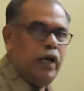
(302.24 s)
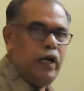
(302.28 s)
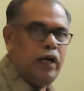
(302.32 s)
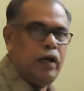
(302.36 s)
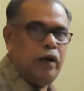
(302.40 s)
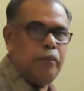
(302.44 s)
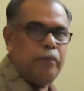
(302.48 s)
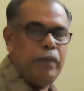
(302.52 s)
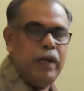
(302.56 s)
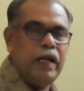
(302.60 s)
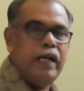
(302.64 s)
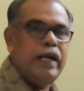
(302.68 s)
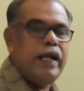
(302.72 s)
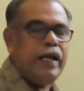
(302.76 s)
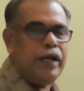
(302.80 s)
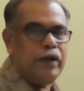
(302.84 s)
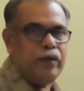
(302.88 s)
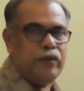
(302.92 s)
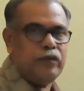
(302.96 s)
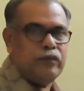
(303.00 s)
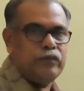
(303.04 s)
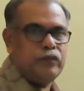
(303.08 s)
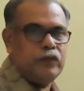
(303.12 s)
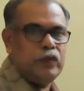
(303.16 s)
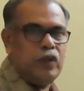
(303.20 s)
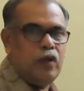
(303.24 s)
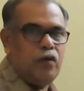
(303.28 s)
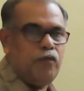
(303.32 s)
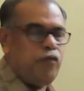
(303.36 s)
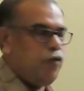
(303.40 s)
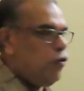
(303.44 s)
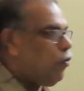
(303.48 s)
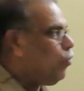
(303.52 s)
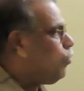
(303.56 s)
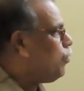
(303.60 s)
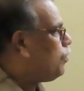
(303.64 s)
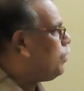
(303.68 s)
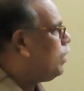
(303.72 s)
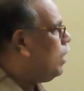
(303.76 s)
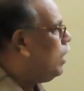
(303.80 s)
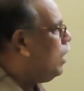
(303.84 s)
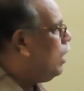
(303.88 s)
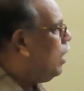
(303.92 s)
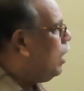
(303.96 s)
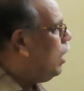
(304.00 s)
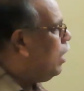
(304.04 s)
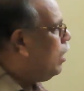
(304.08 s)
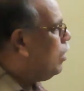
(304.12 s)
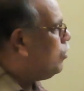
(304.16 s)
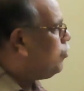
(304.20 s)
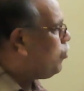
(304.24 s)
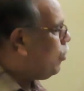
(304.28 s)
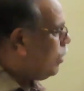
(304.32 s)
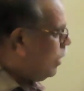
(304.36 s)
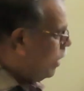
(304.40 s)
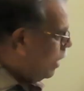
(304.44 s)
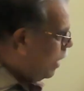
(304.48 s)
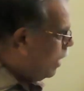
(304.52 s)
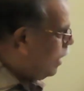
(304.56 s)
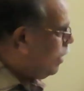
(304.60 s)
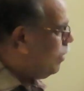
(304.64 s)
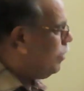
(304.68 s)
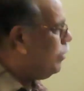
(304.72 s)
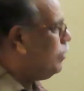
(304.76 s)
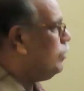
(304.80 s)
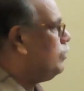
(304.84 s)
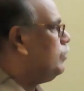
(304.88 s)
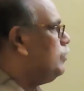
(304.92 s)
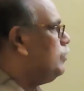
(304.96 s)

a building for, a